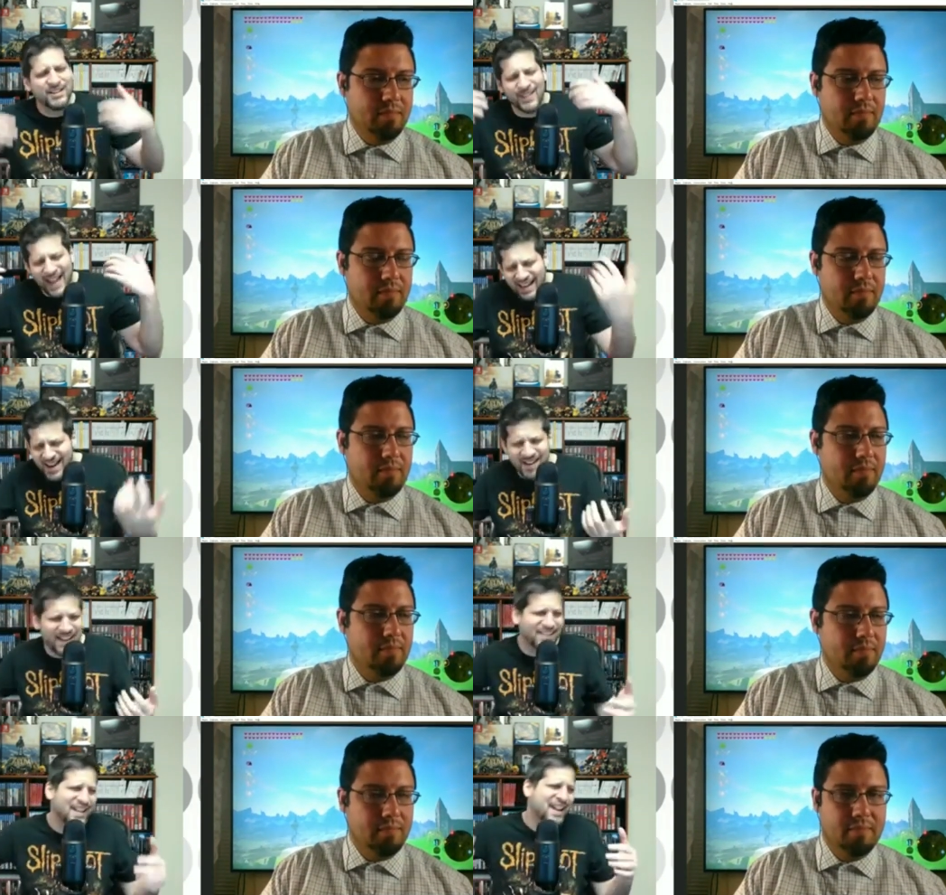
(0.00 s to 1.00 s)
Speaker 1: So
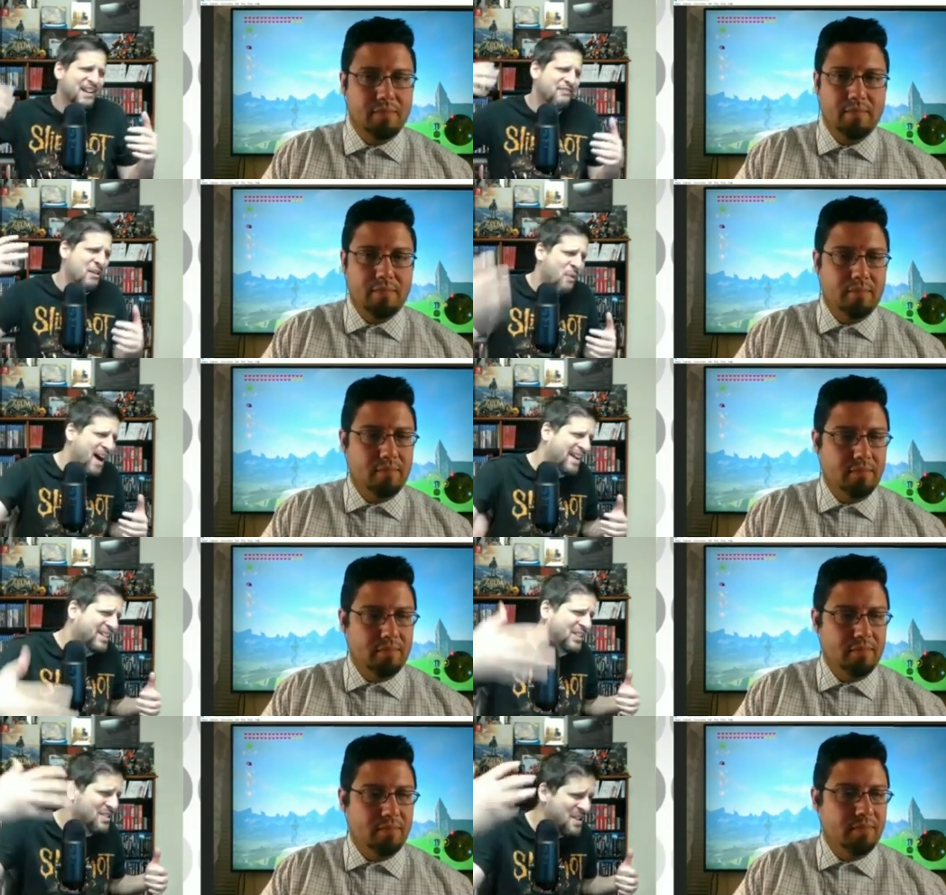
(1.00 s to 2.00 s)
Caleones, if I
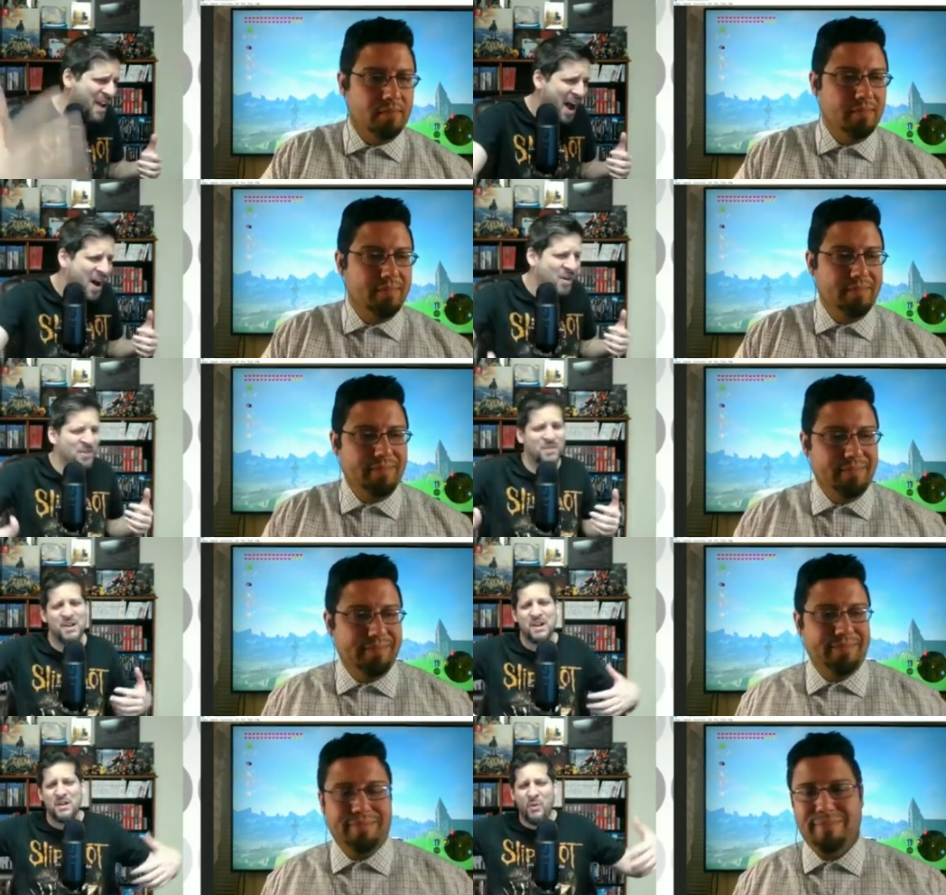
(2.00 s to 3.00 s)
wanted to know
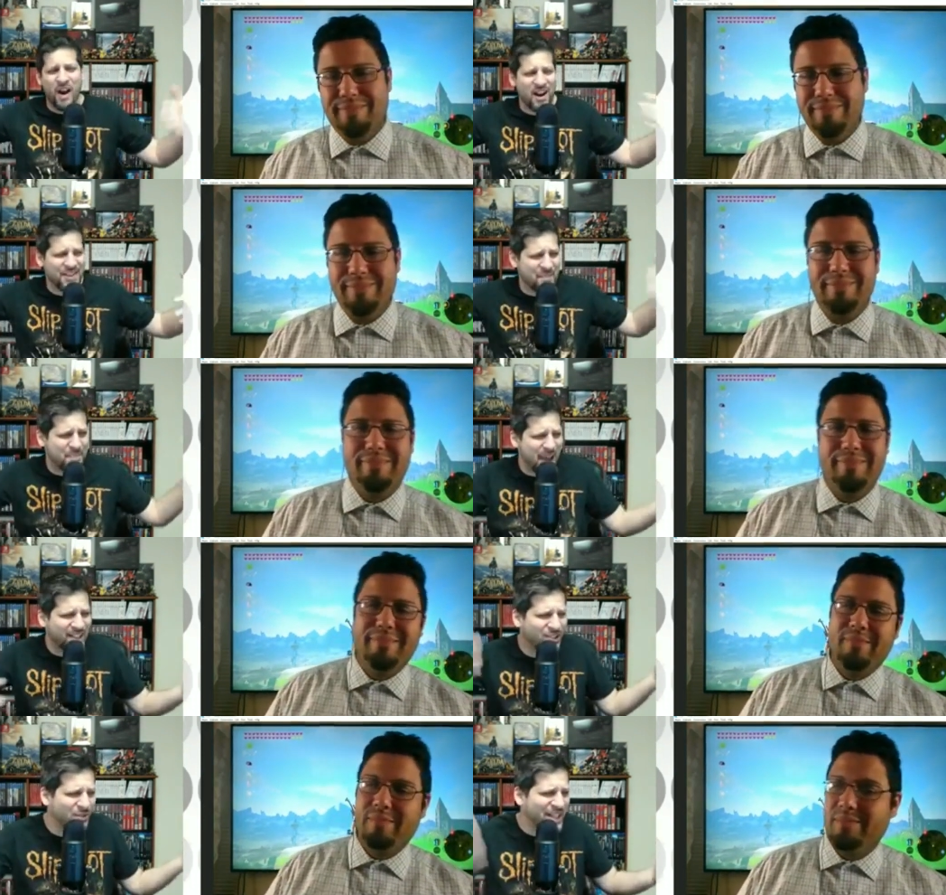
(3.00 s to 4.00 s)
what are the
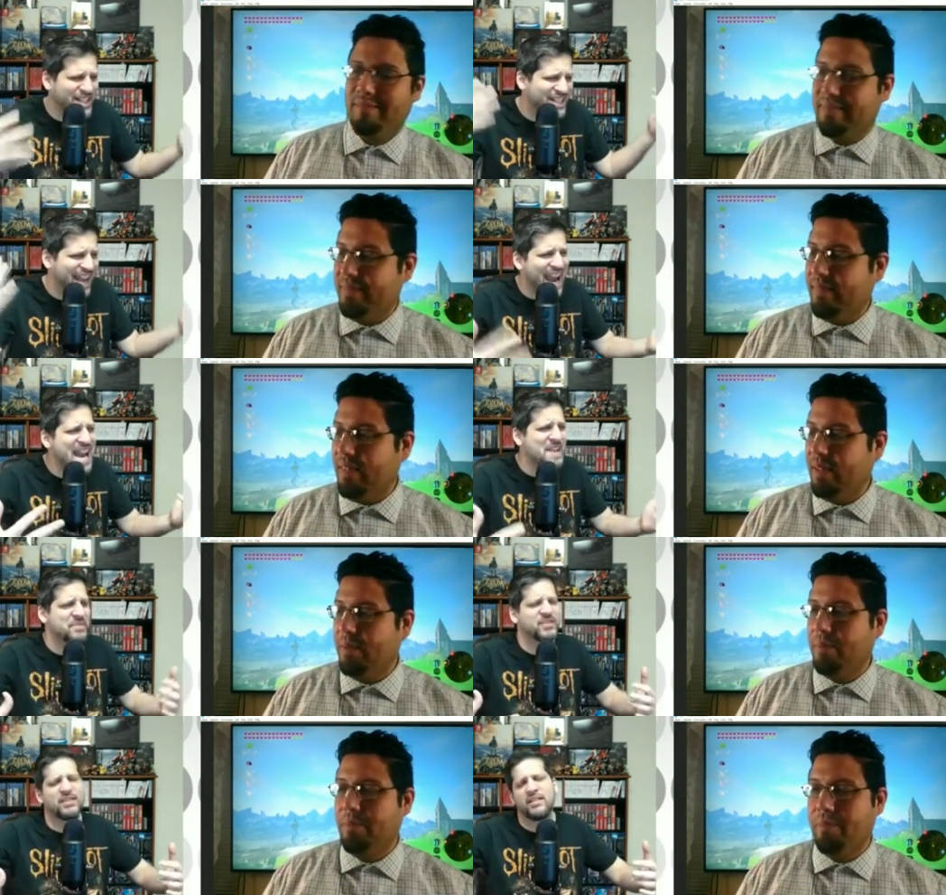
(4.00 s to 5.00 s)
best Switch
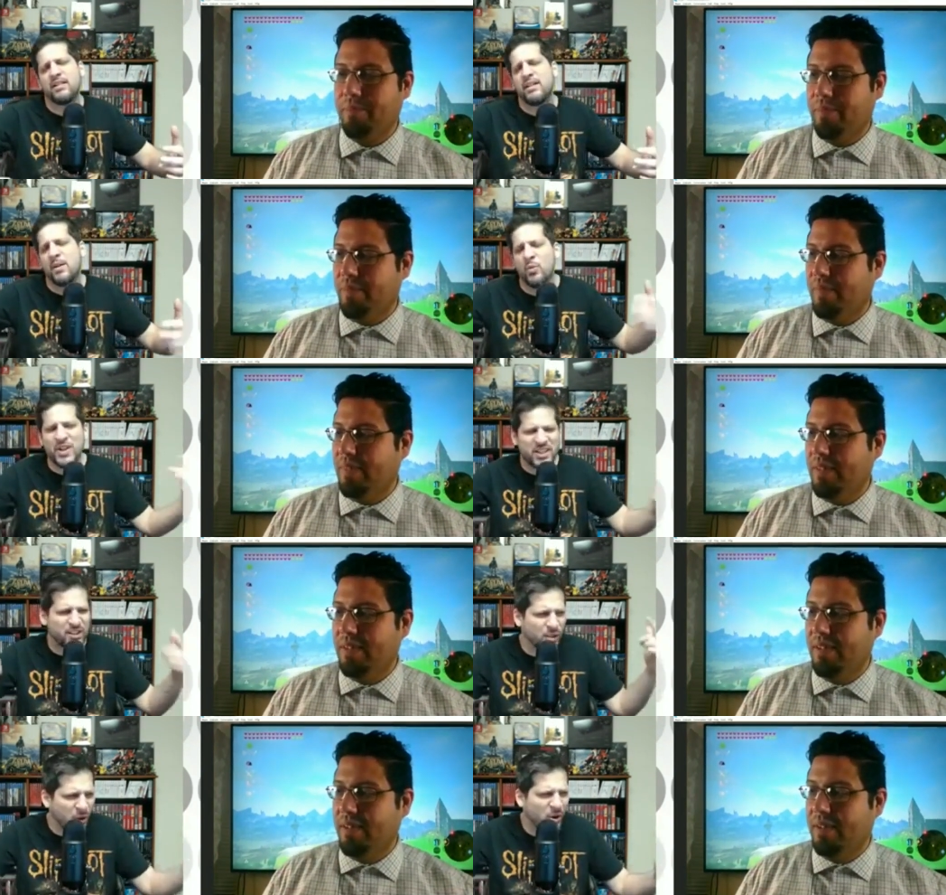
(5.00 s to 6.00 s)
games, which
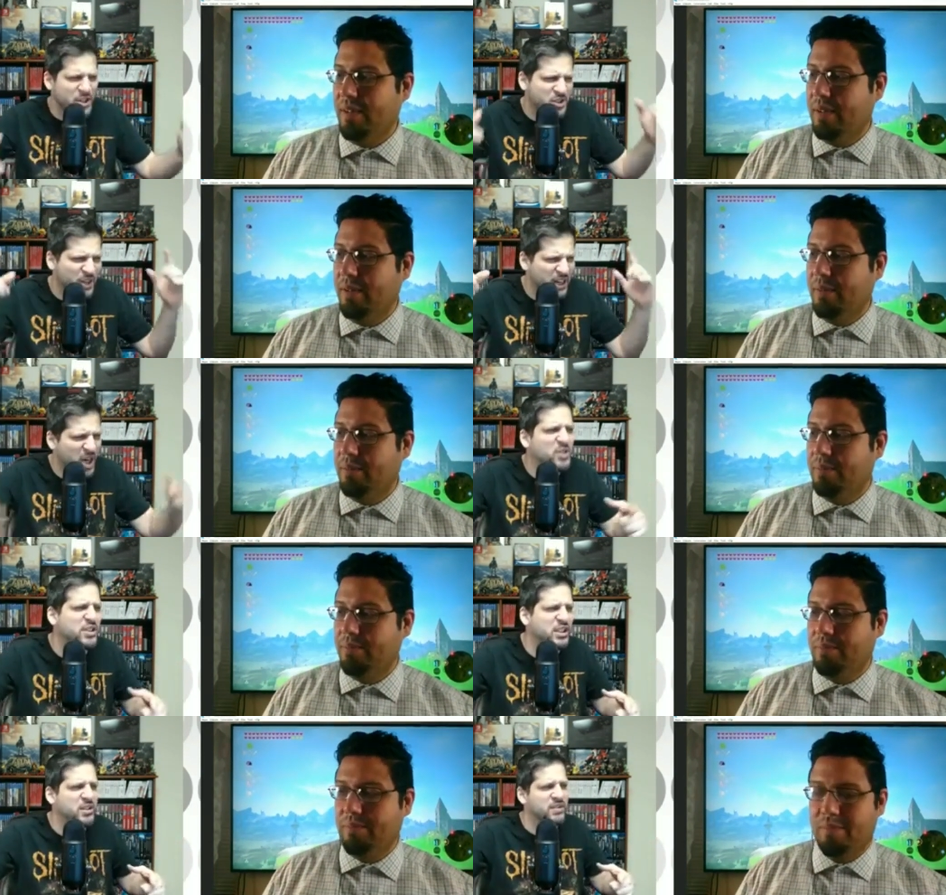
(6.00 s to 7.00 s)
store should I go
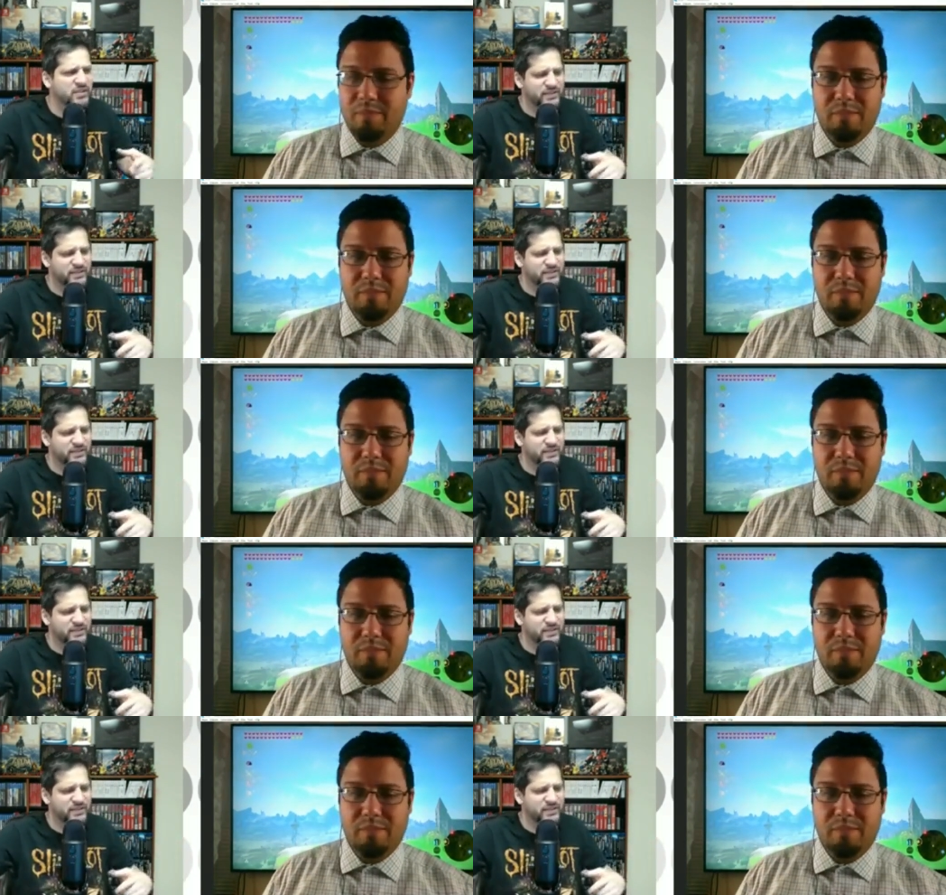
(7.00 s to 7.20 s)
to?